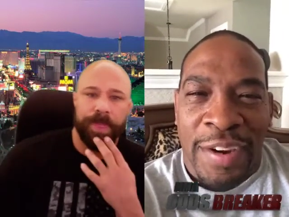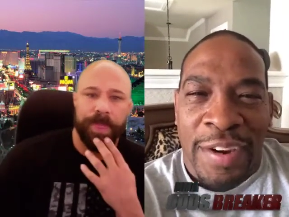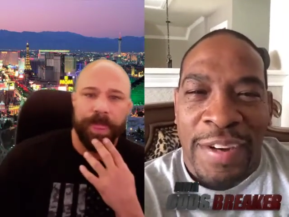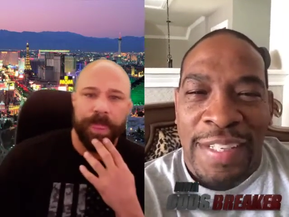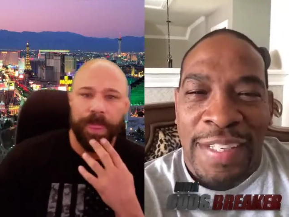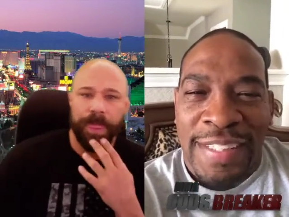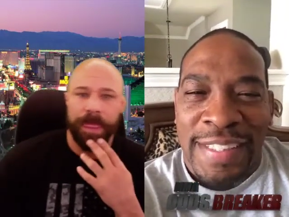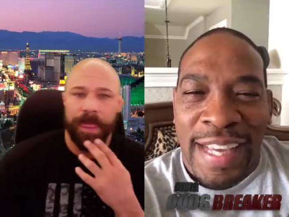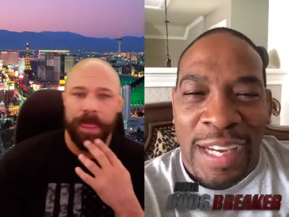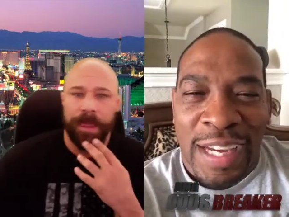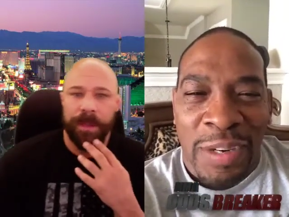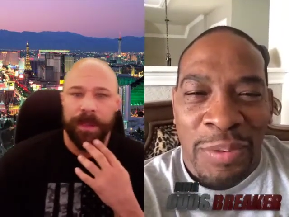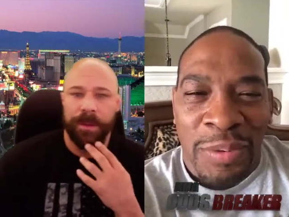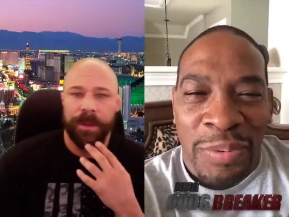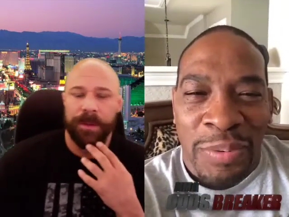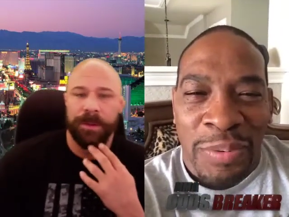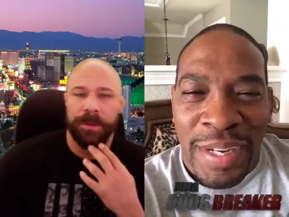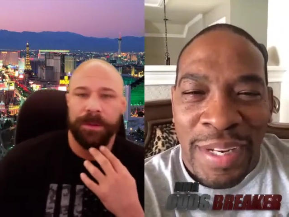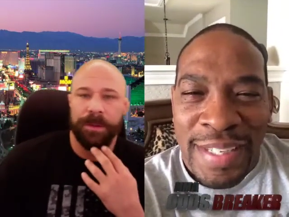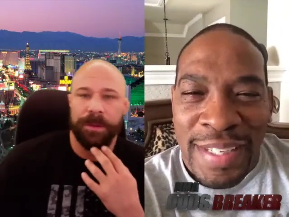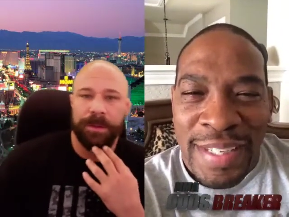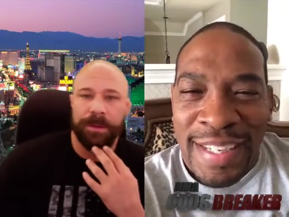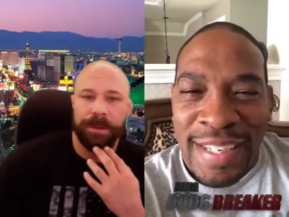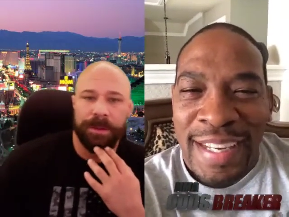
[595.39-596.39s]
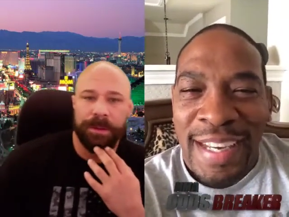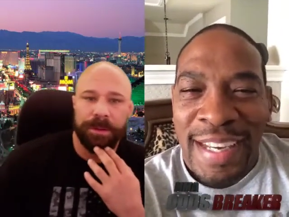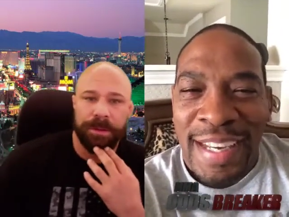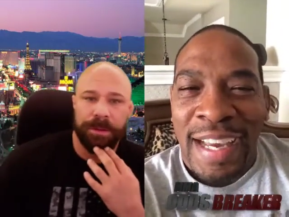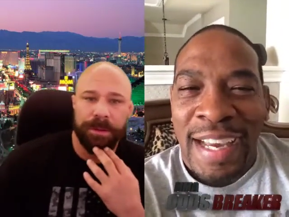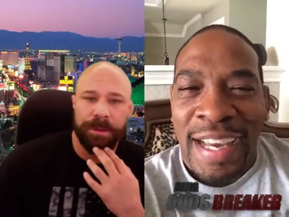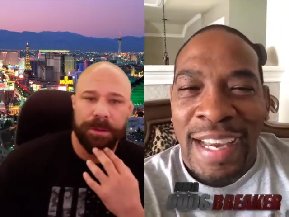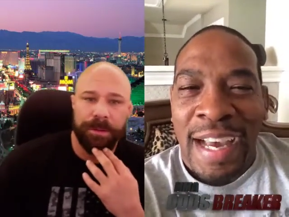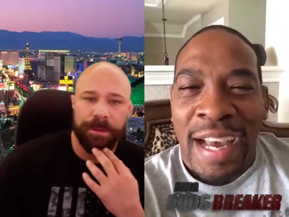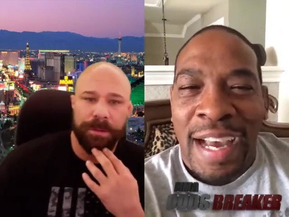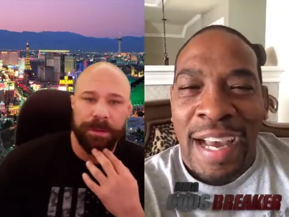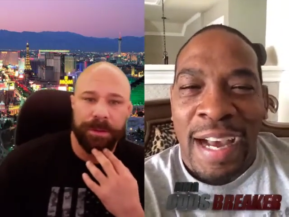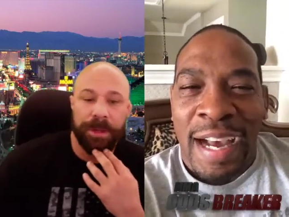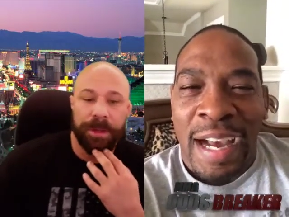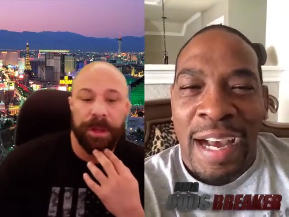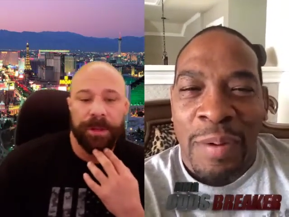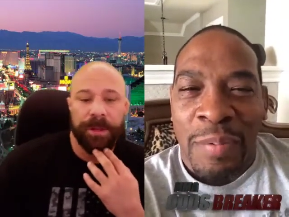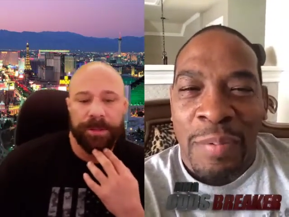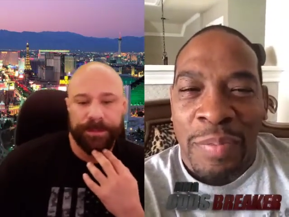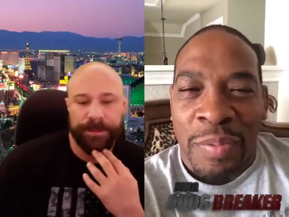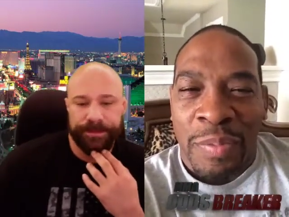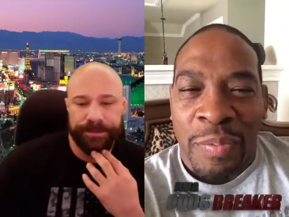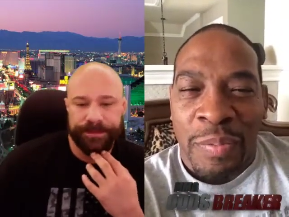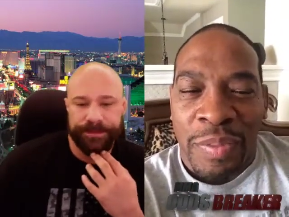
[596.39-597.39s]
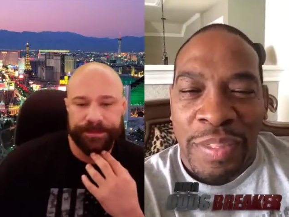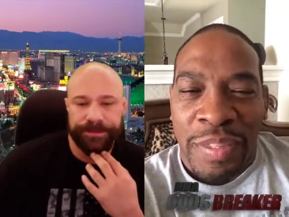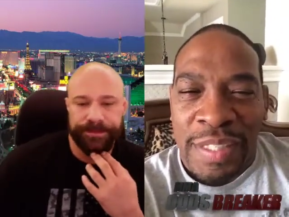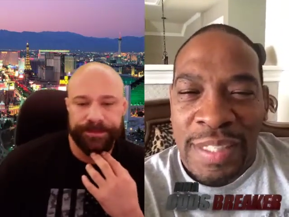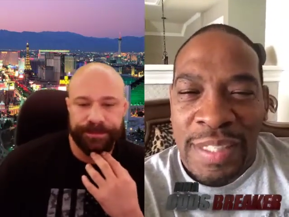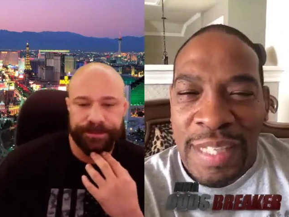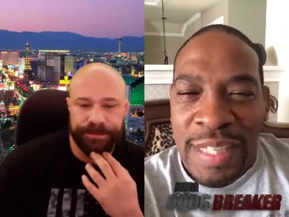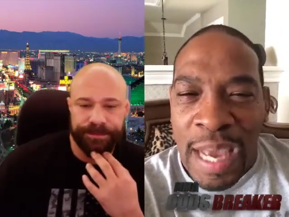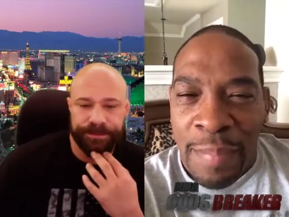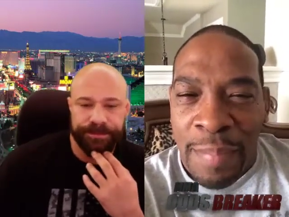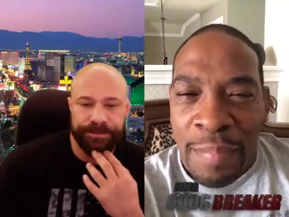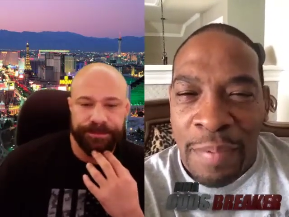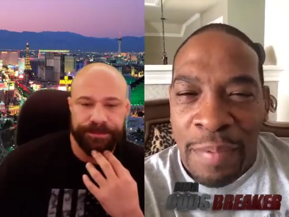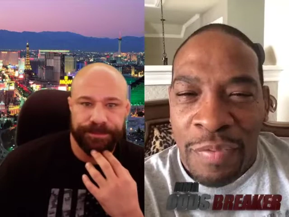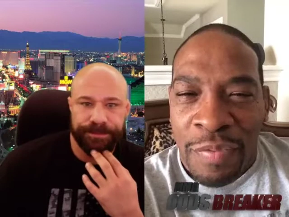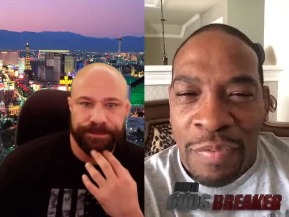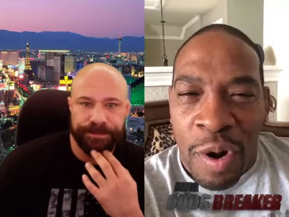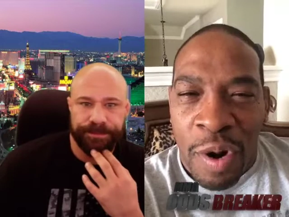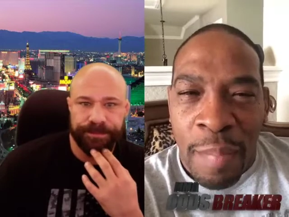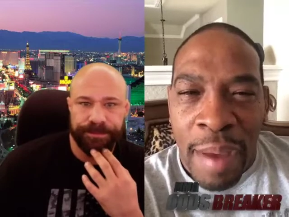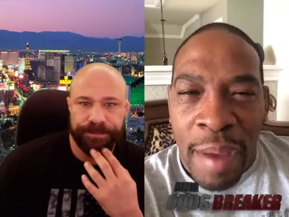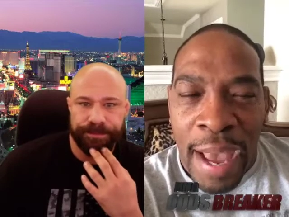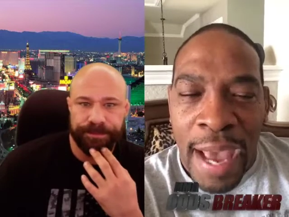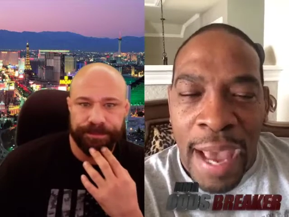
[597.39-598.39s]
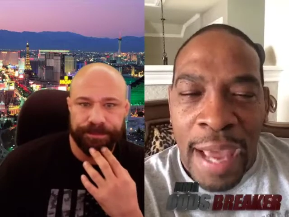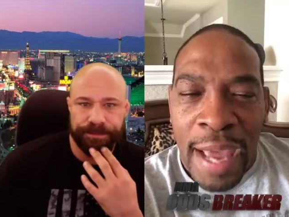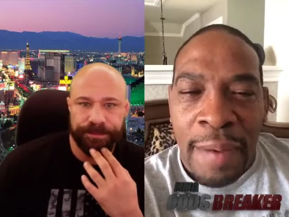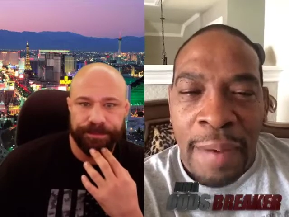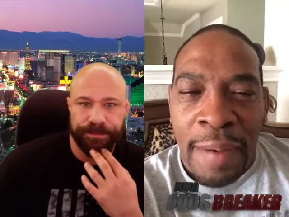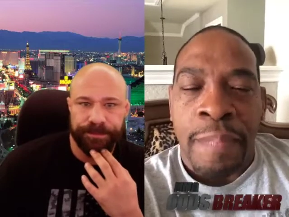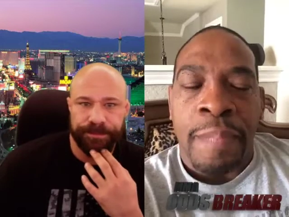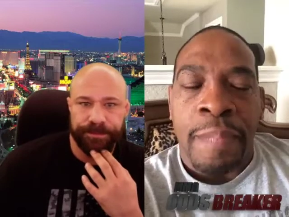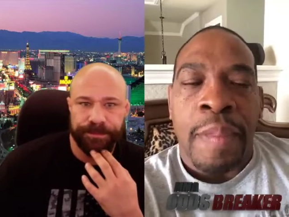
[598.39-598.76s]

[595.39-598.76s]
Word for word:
Speaker 1: there and take a risk uh, with with this type of format?